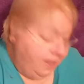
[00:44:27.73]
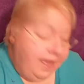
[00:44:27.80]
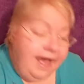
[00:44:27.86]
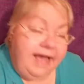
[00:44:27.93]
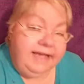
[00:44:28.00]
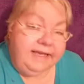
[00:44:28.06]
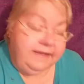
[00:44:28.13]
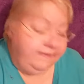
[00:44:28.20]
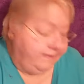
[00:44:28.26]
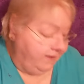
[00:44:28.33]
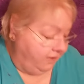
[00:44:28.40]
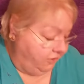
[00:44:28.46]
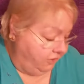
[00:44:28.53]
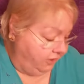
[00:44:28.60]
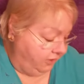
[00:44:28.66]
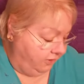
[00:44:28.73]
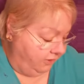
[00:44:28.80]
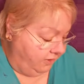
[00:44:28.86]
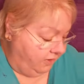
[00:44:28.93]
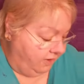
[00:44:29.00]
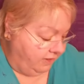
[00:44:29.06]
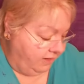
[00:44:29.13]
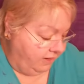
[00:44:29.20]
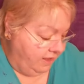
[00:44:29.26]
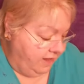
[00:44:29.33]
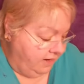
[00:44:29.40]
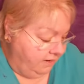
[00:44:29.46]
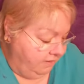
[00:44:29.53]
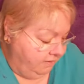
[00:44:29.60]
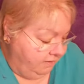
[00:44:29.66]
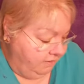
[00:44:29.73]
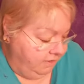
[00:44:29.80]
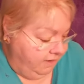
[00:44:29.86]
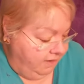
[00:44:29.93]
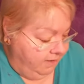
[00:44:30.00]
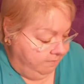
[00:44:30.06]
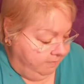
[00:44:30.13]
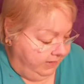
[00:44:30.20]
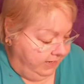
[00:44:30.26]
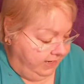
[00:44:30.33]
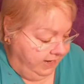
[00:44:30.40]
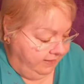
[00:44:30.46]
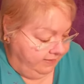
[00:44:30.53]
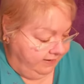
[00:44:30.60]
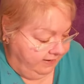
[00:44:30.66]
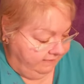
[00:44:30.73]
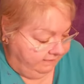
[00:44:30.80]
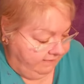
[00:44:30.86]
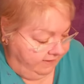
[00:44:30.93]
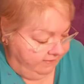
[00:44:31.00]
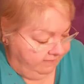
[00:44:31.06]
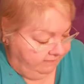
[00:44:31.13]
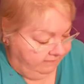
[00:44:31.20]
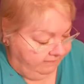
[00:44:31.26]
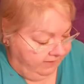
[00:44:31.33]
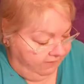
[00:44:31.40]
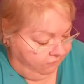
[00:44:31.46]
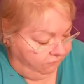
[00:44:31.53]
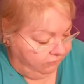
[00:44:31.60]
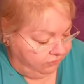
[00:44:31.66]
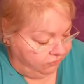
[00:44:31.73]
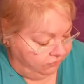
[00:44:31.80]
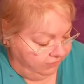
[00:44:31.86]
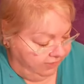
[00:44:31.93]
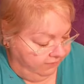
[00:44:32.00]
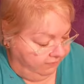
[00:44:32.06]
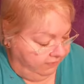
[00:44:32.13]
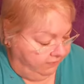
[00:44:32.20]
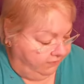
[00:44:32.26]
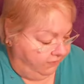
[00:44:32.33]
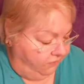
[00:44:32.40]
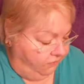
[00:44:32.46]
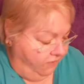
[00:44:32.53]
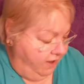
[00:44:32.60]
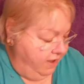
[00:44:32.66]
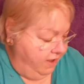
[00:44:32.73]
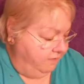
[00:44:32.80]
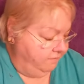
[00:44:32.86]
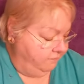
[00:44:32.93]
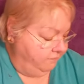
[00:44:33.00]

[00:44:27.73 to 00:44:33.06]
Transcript: I guess I could look online. But now that I saw this stuff, we'll give this a try.